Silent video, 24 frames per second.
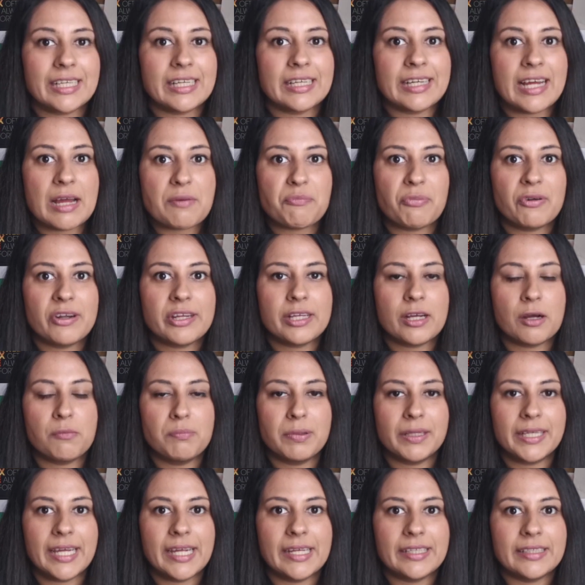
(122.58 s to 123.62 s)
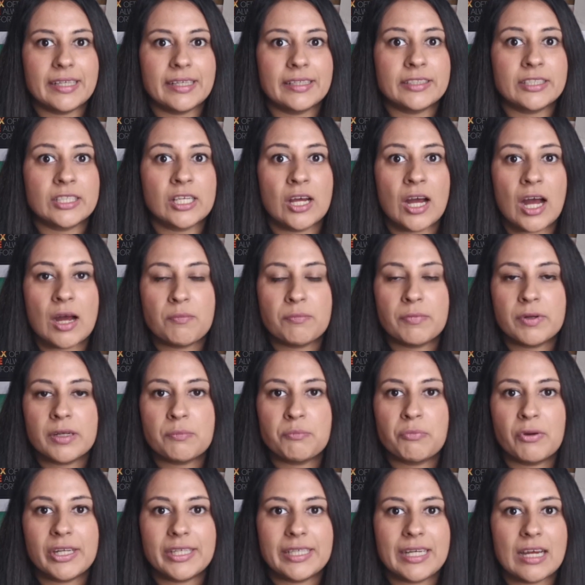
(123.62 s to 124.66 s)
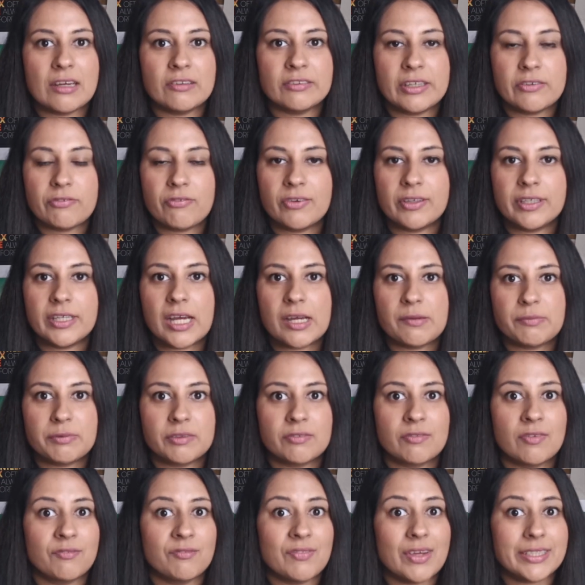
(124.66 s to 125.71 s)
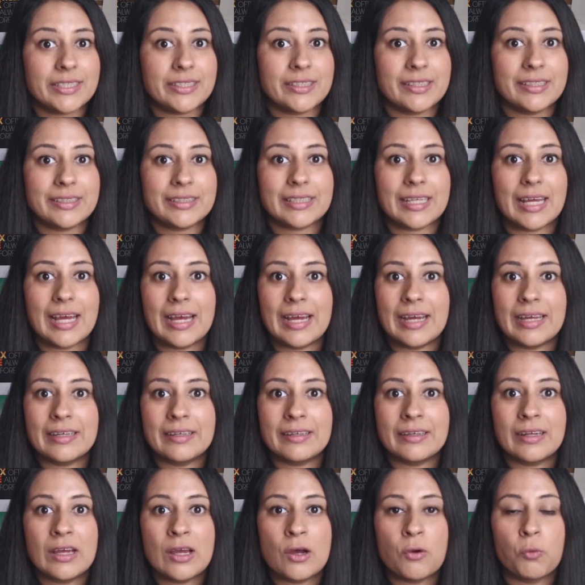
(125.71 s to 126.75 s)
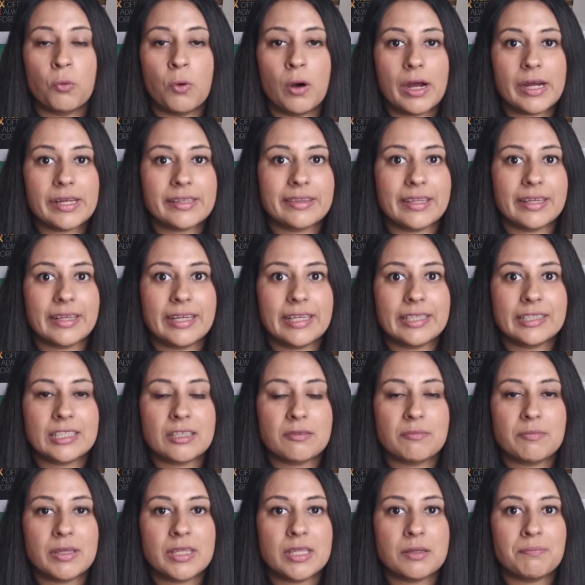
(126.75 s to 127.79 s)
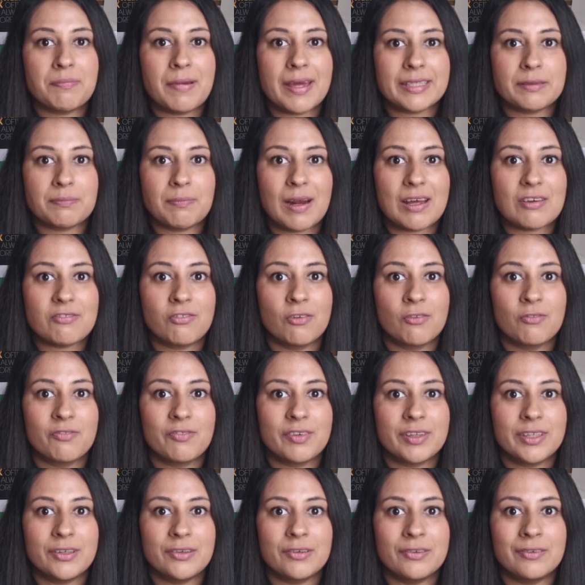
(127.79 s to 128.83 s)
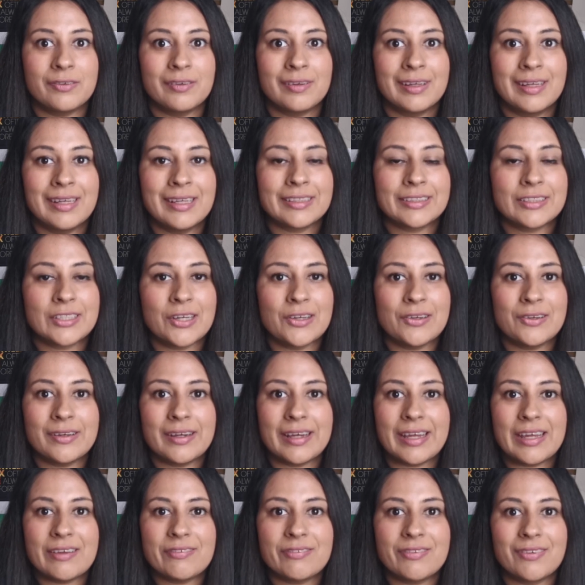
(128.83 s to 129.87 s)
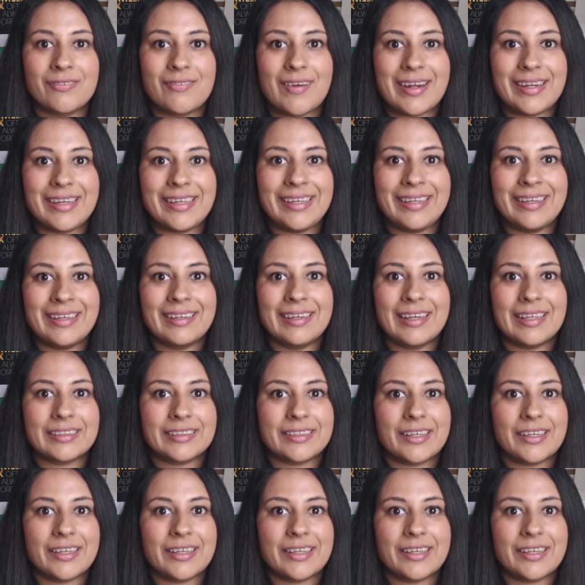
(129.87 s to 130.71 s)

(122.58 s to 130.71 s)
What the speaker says: can get pretty complicated, so I'm going to break down different types of investors and what I think is going to be the best platform for you. So if you're ready, let's